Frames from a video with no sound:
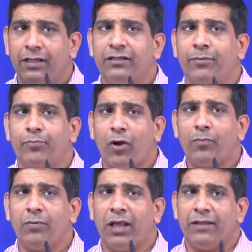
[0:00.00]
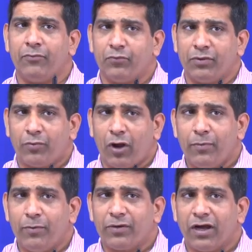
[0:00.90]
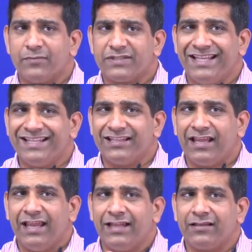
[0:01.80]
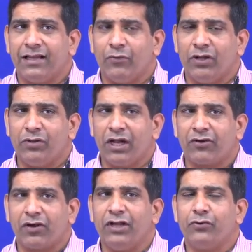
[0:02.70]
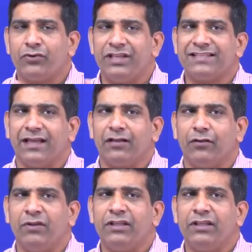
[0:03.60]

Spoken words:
the problem comes in when they are trying to recycle.